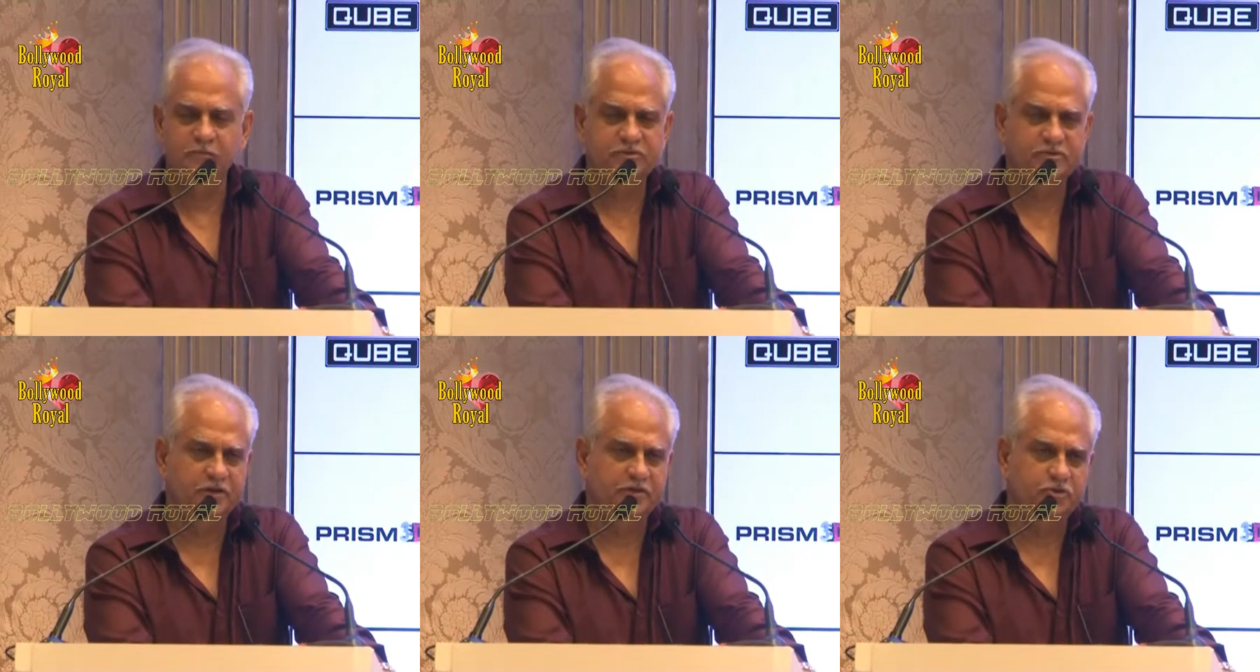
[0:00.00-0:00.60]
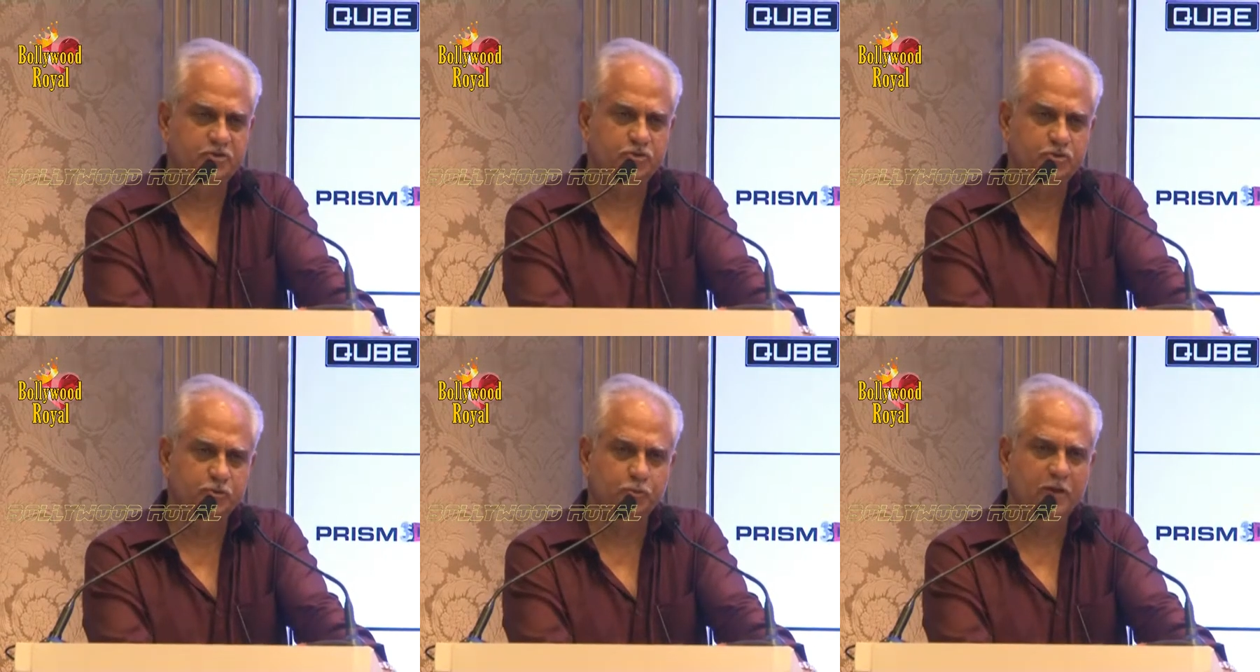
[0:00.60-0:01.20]
presented to
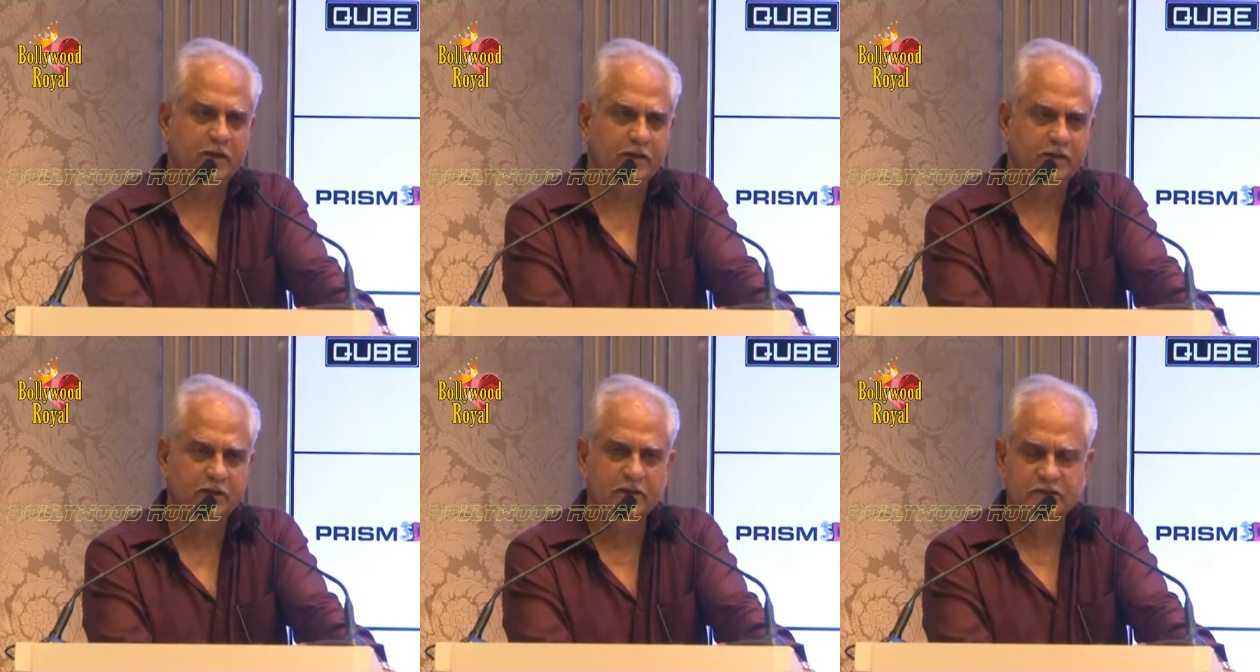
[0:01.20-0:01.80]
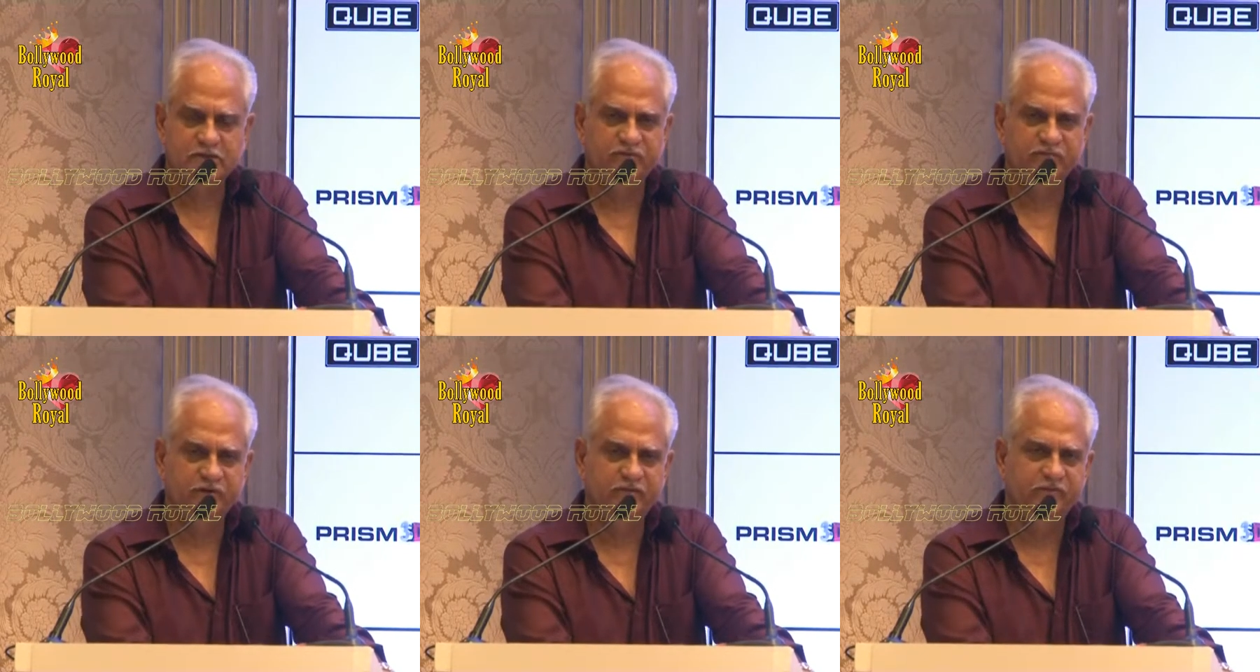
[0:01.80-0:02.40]
you by some
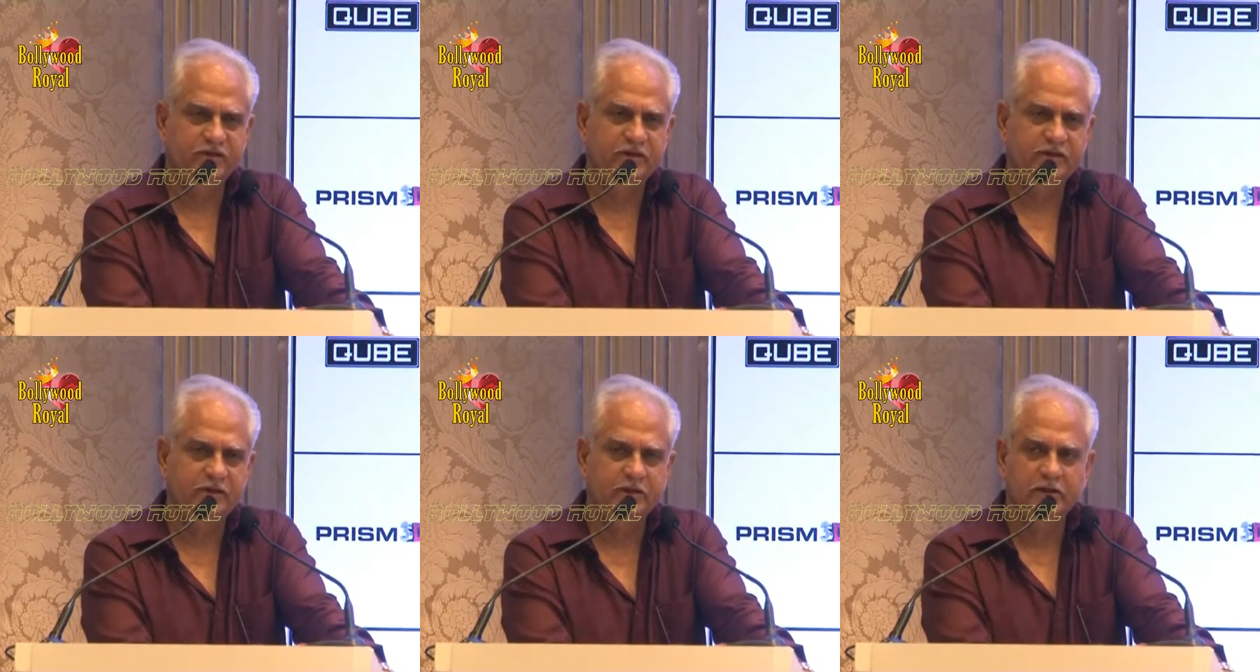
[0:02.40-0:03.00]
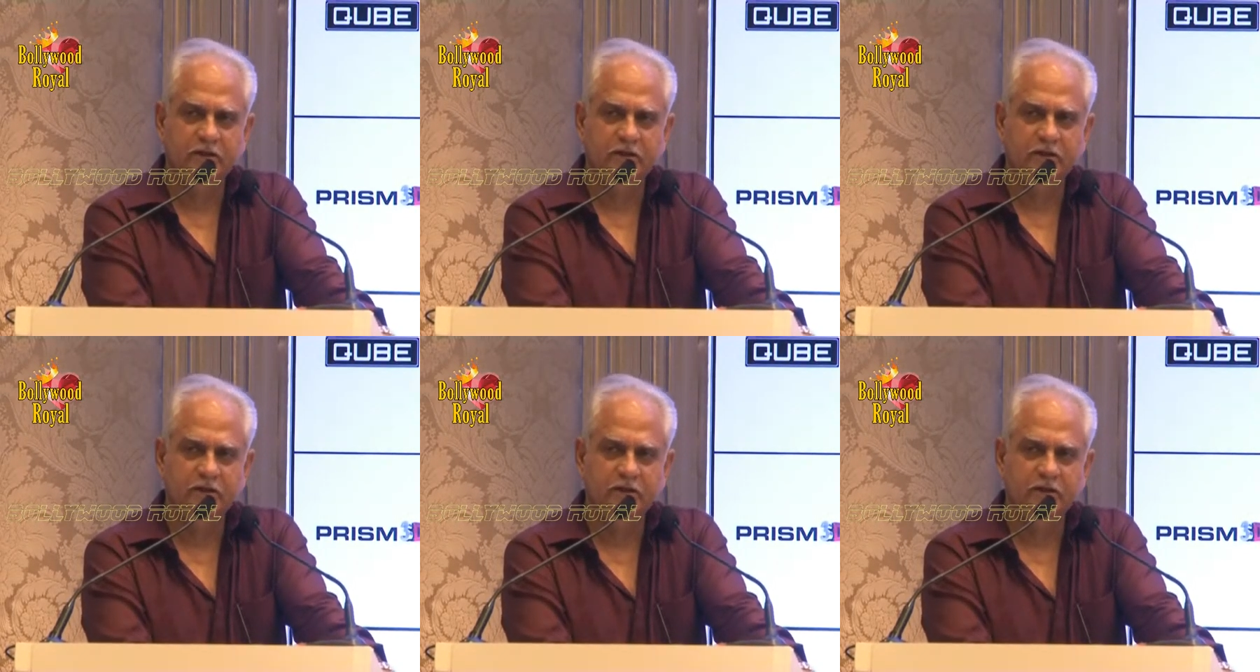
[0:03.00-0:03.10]
very, very